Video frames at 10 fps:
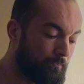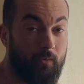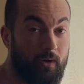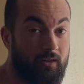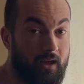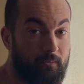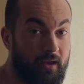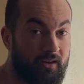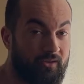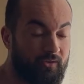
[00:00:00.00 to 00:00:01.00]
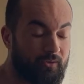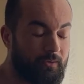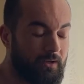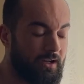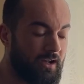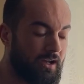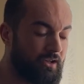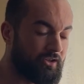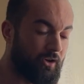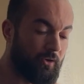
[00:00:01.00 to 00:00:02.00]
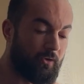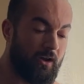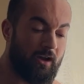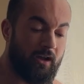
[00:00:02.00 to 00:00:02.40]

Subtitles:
well, I made it through. So